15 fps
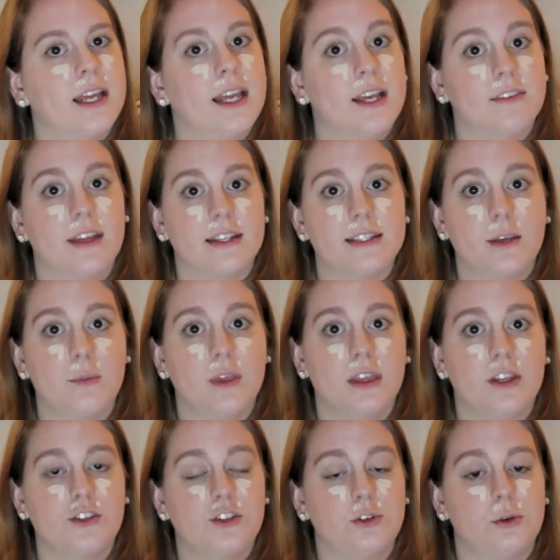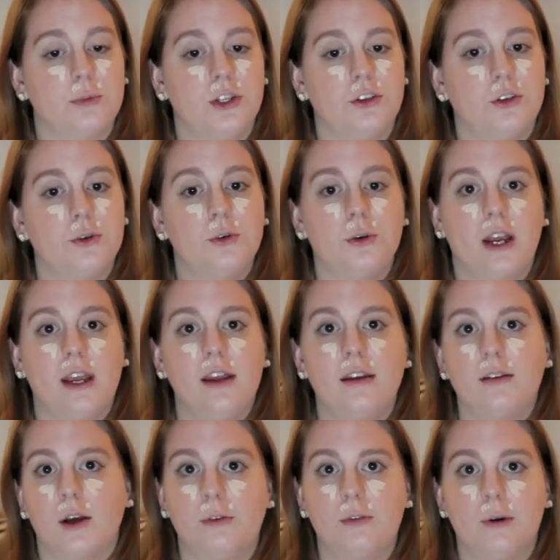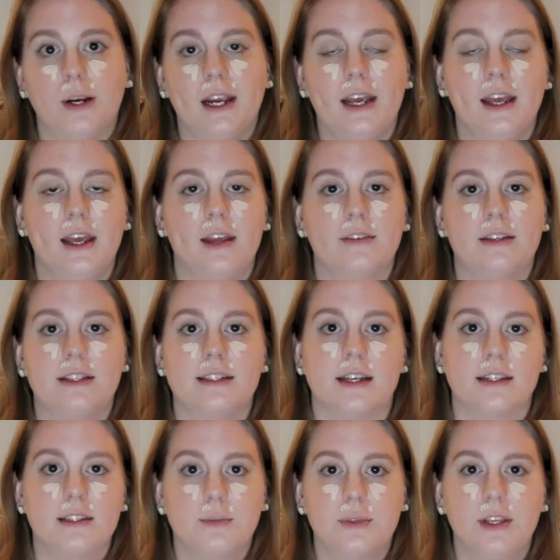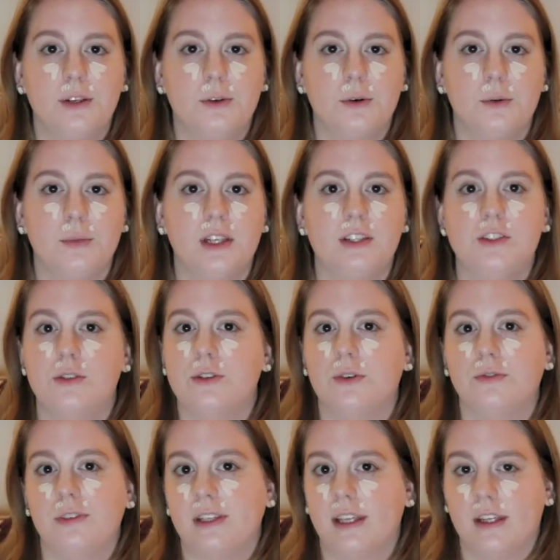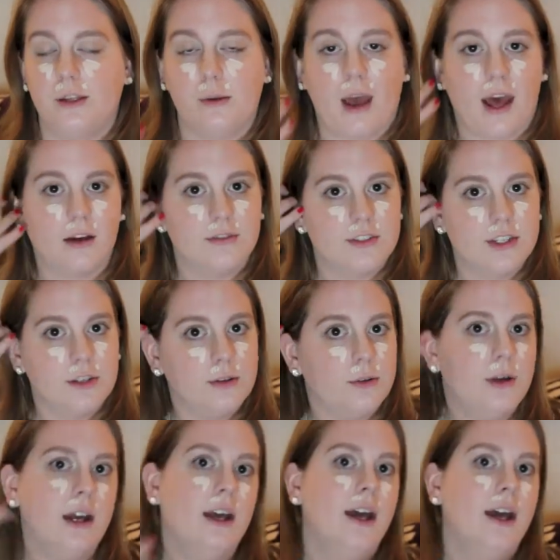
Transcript: If that's something that you normally do, great, go for it. If it's not something you normally do, don't feel like you have to.